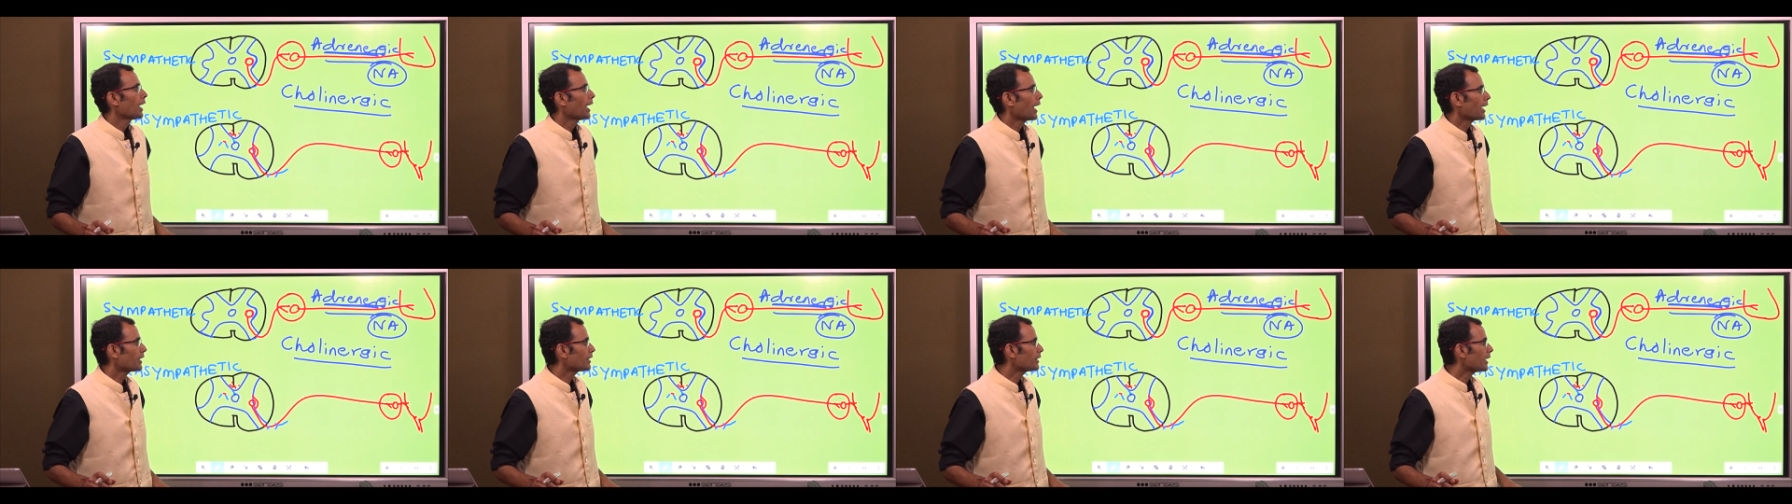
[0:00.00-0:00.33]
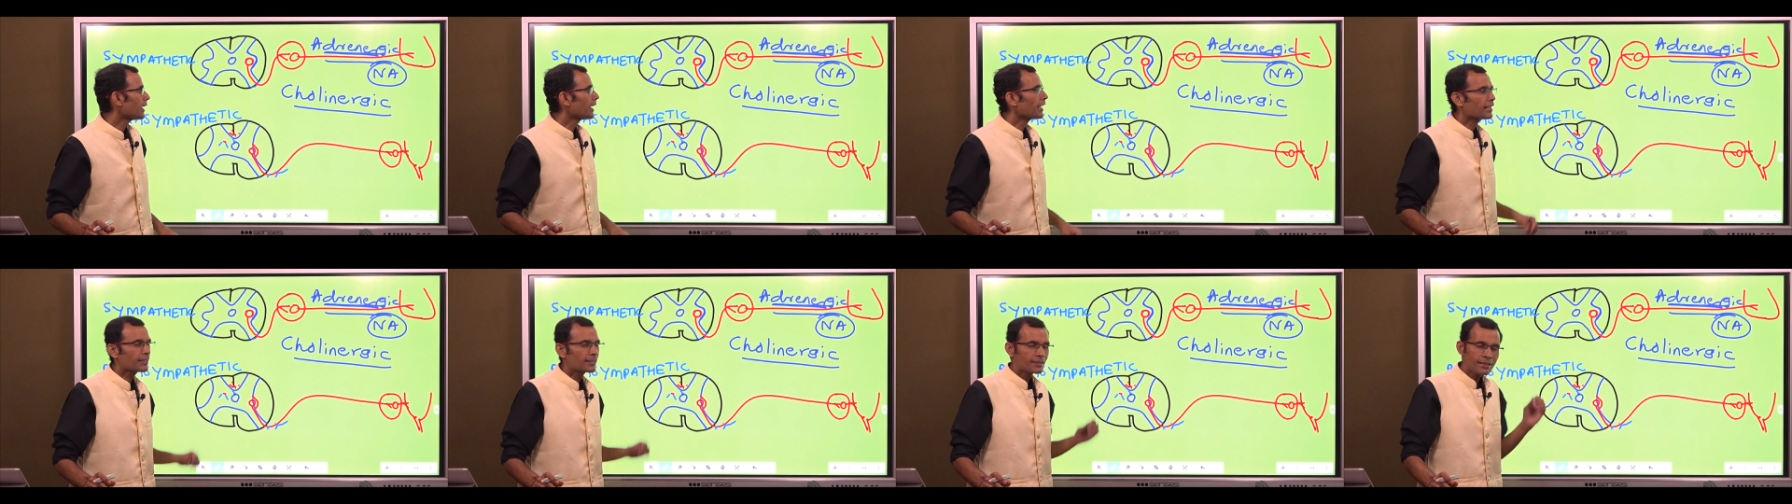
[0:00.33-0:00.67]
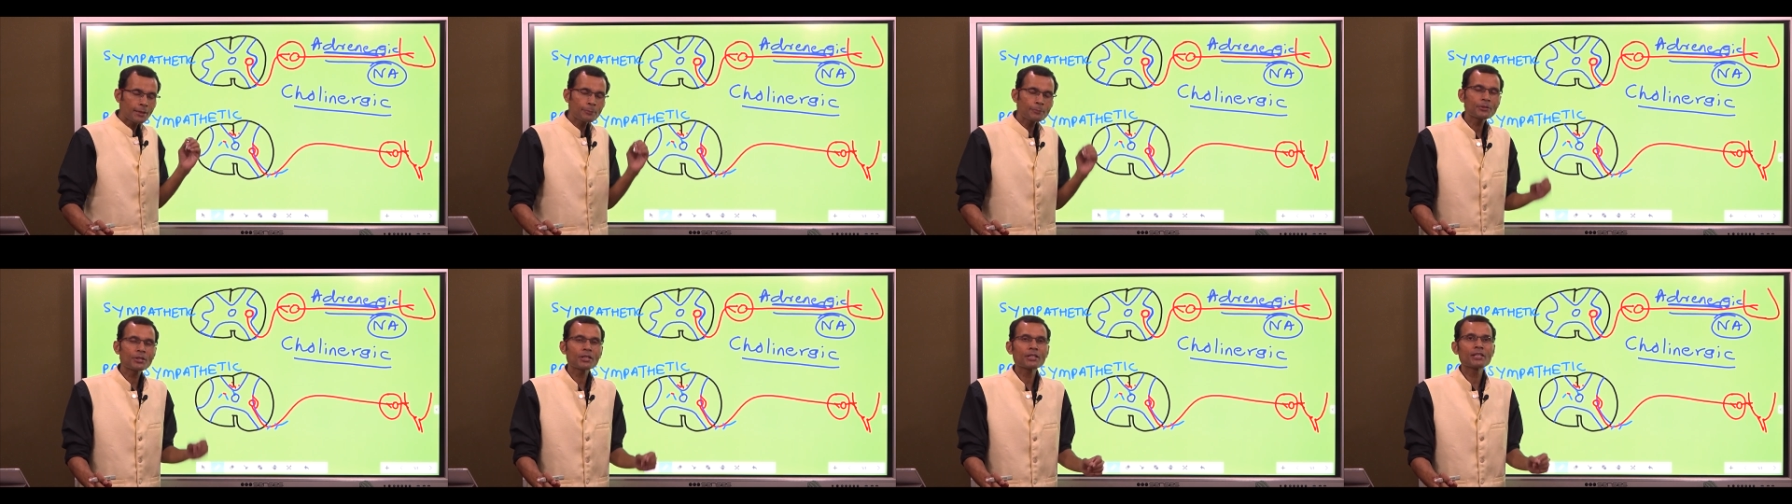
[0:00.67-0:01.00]
and the
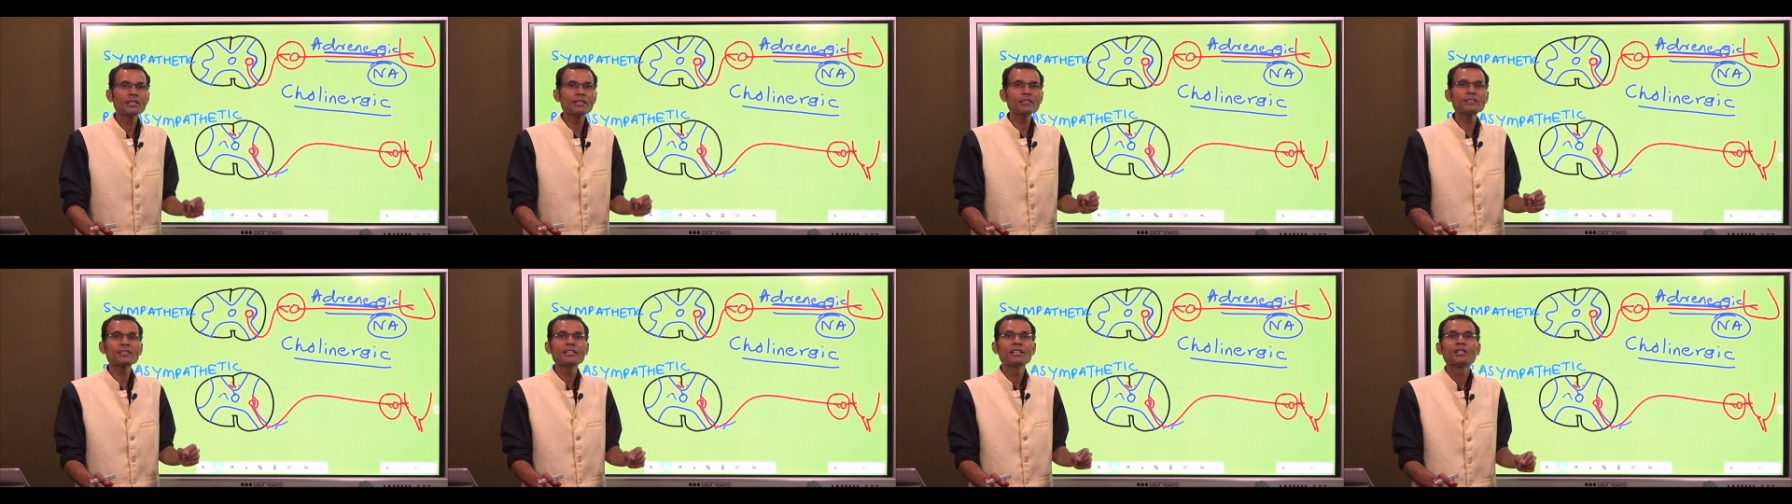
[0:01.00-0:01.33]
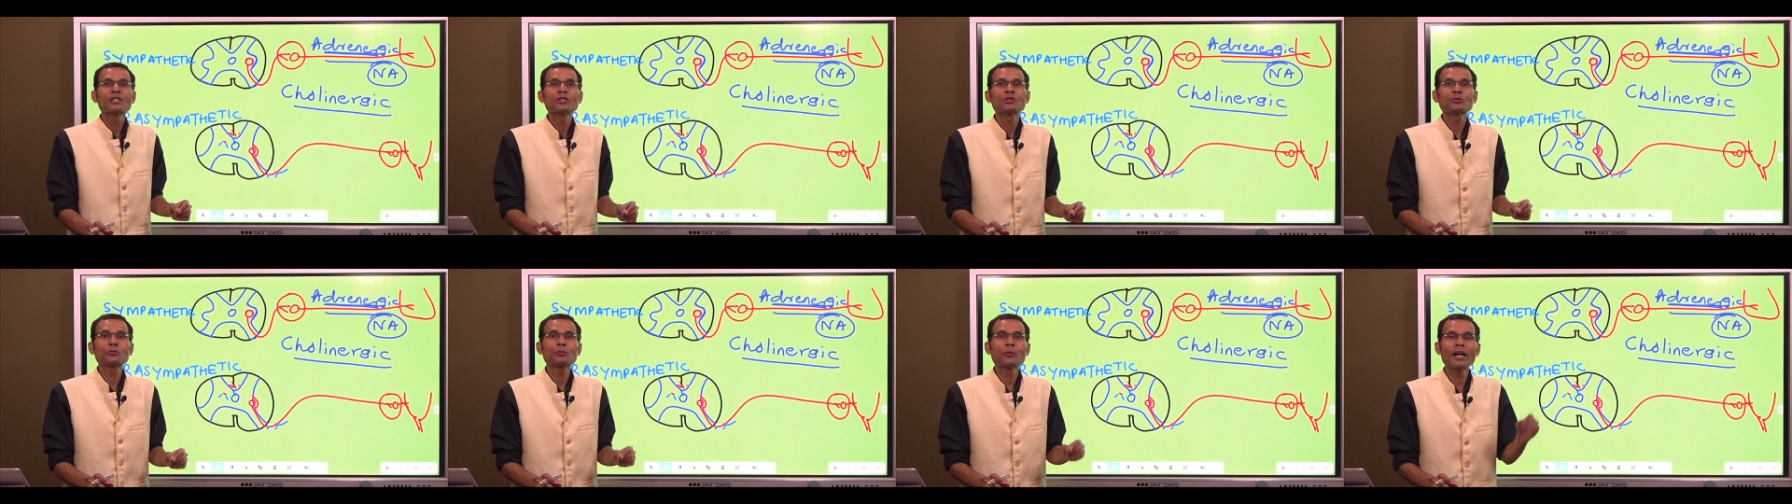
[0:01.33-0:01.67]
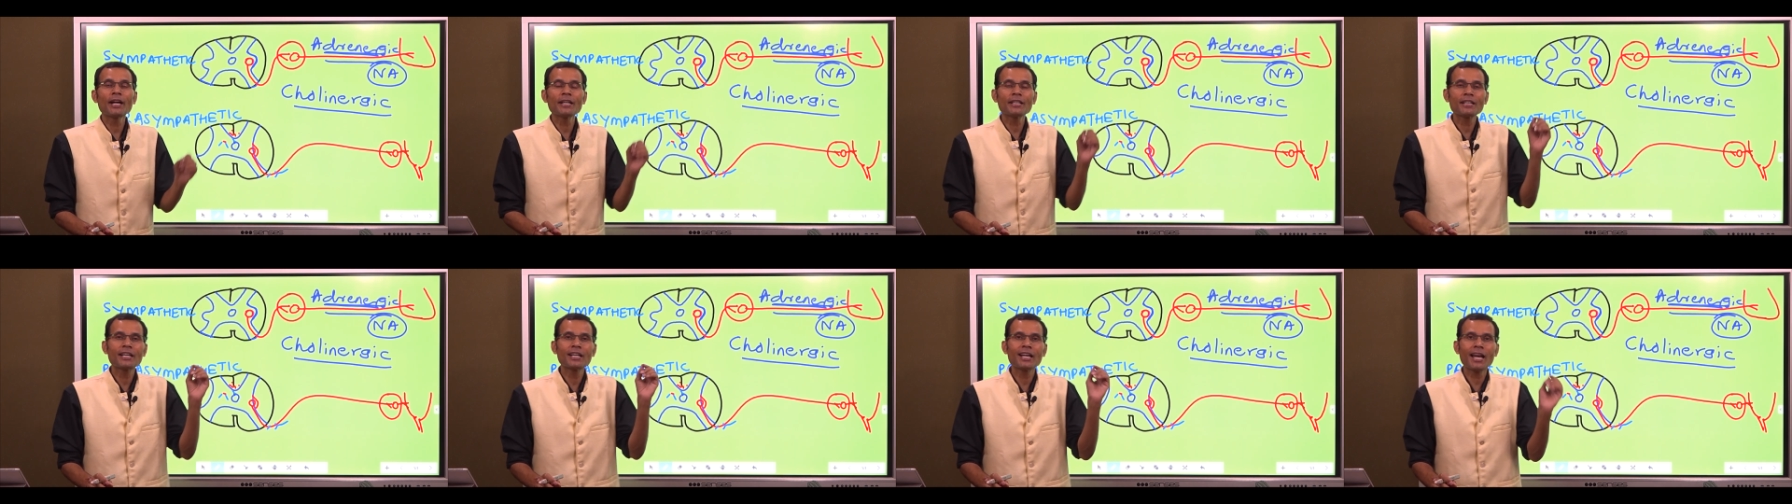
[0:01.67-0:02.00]
exception is
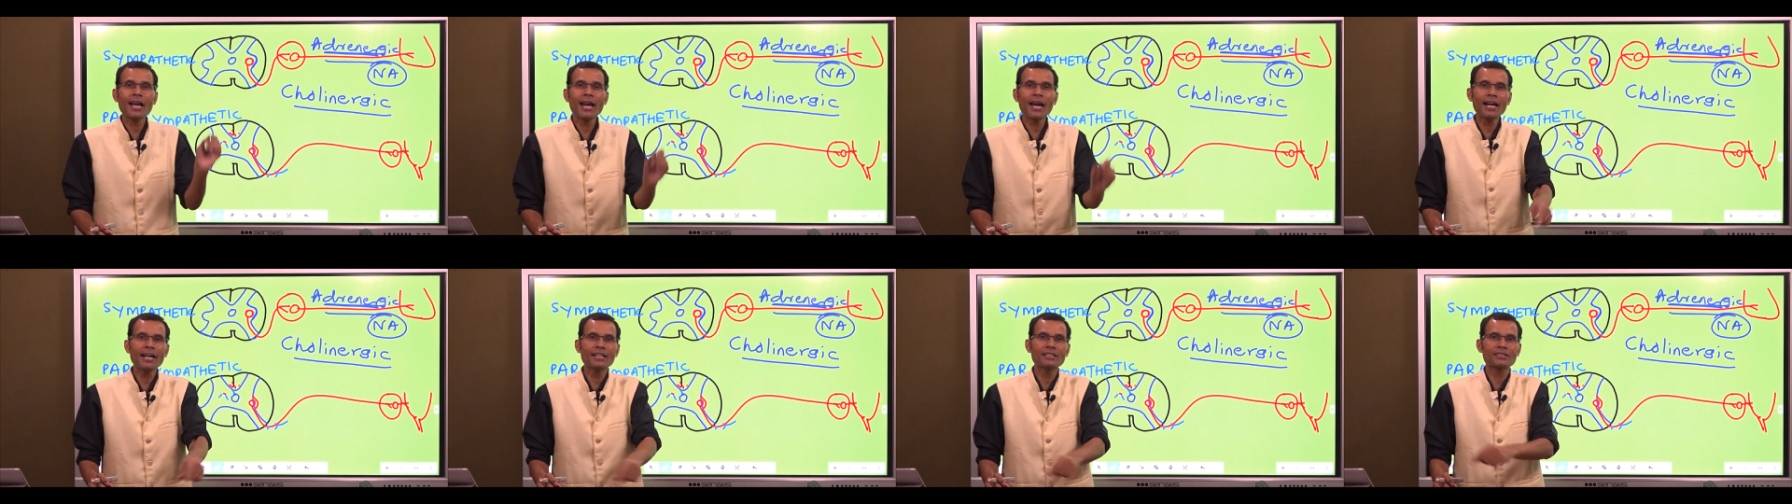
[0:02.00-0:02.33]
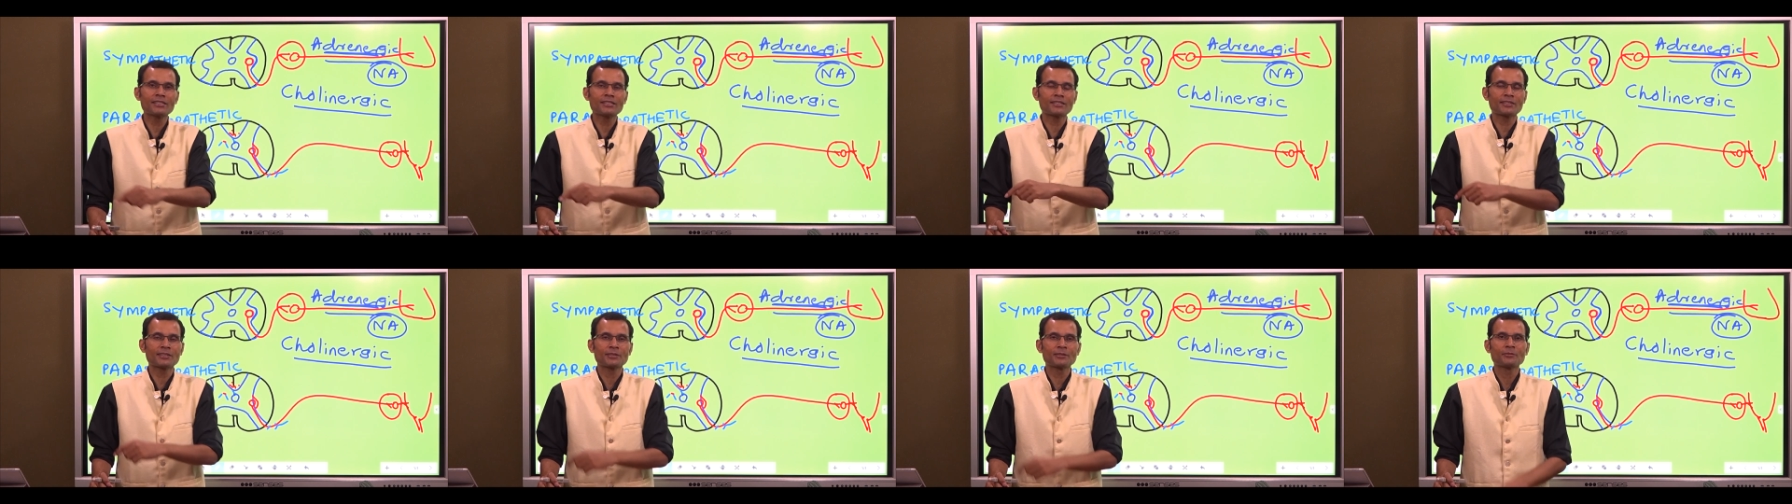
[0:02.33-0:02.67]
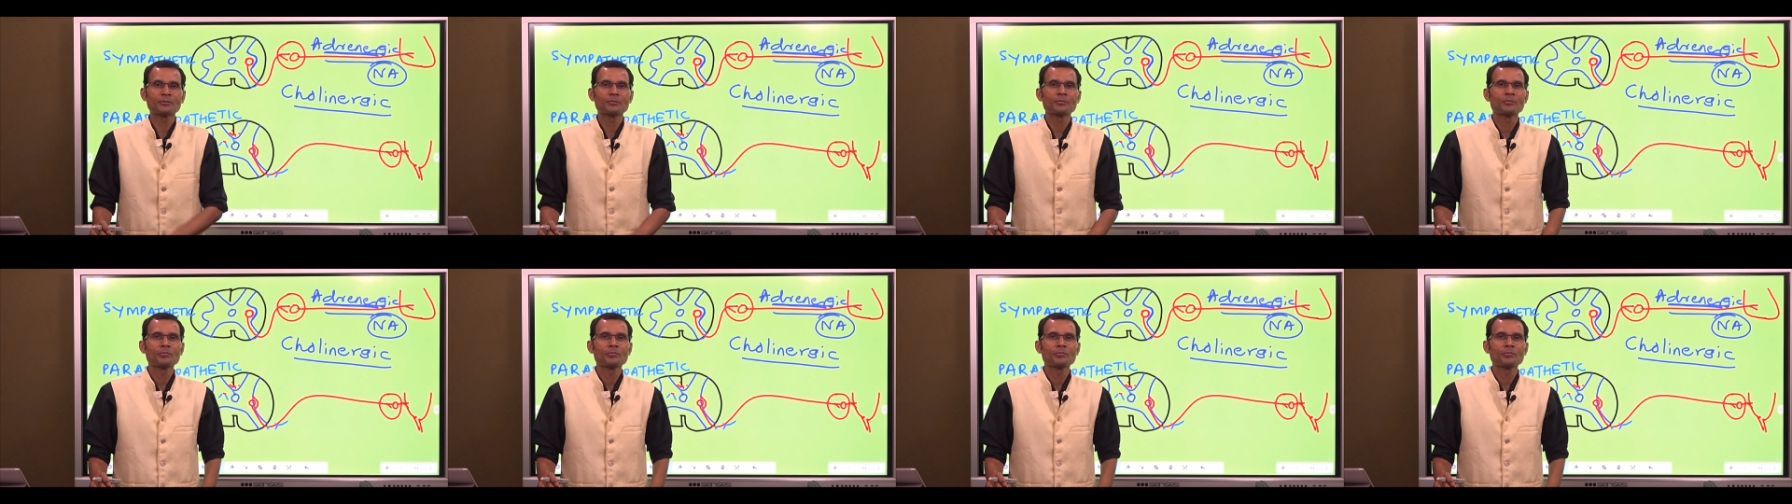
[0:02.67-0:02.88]
sweat glands.